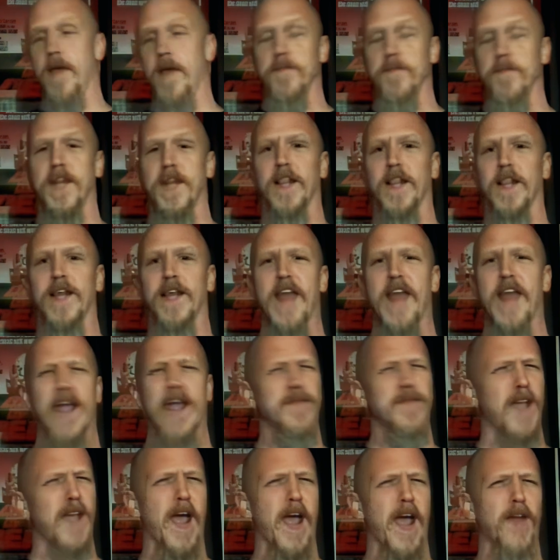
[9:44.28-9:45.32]
admittedly
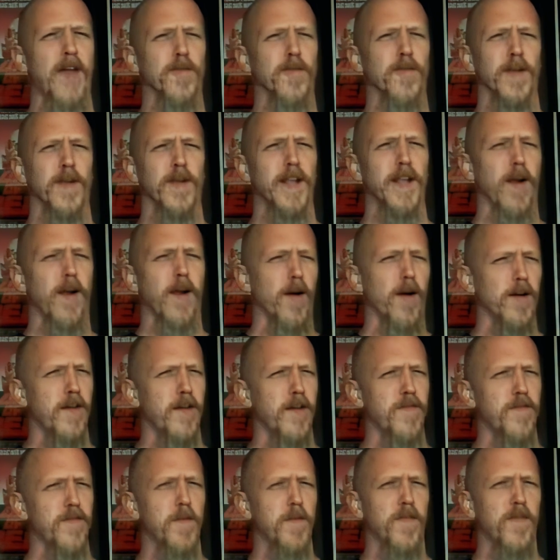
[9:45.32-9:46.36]
names I hadn't really heard
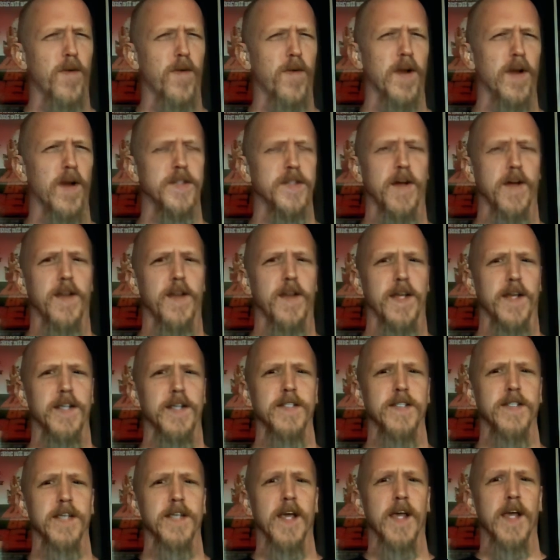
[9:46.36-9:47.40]
of before I saw
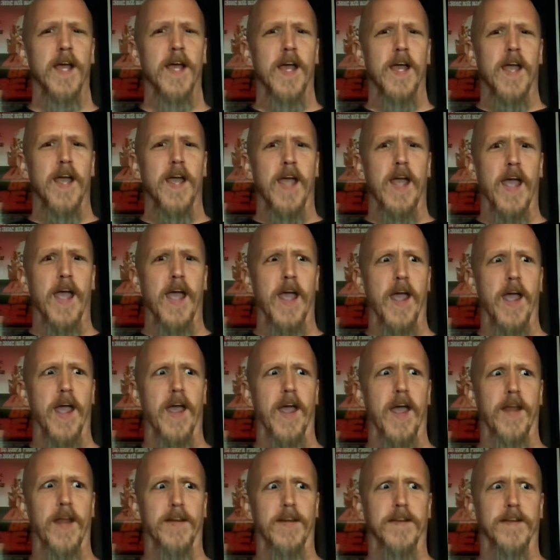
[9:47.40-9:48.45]
this,
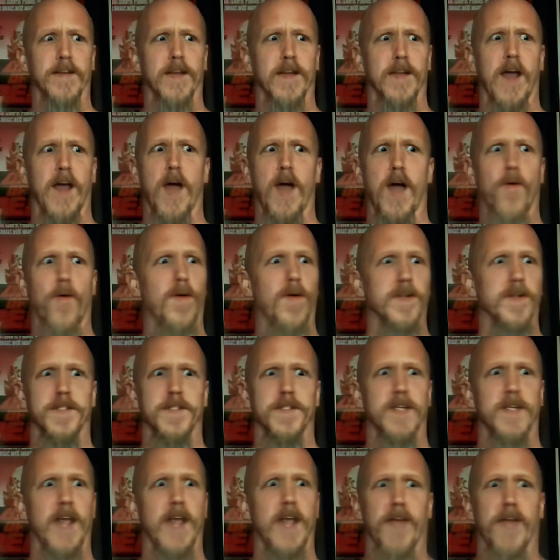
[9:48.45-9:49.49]
and I want to
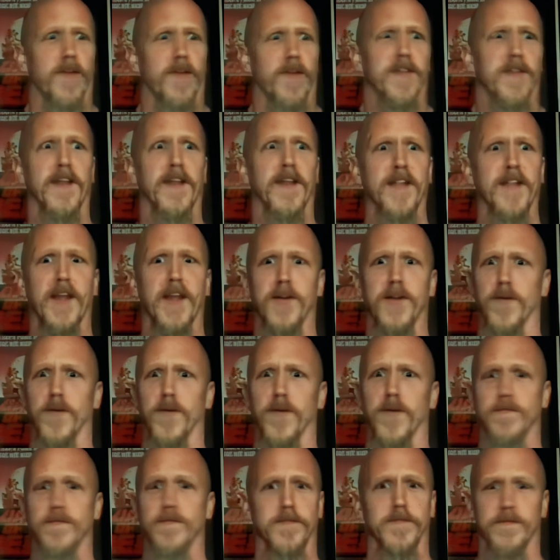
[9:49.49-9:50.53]
see everything they
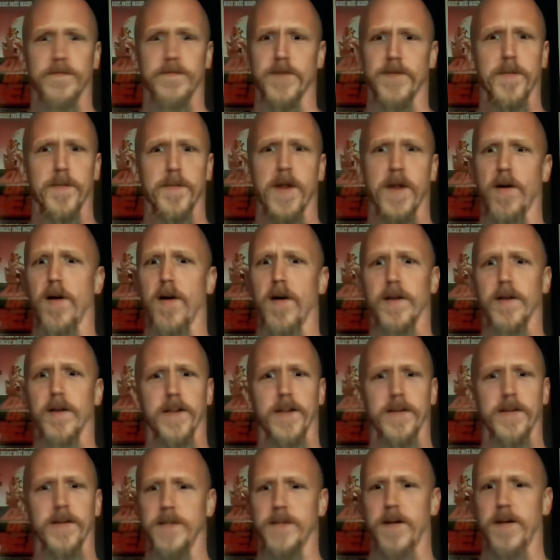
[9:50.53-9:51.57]
do from here on.
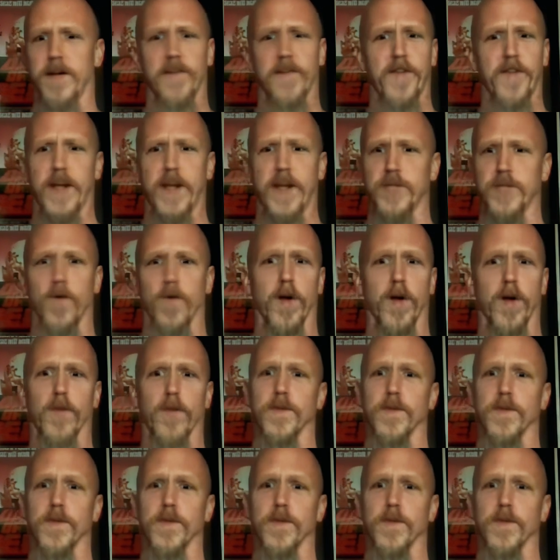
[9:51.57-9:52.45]
Their their awesome. sex work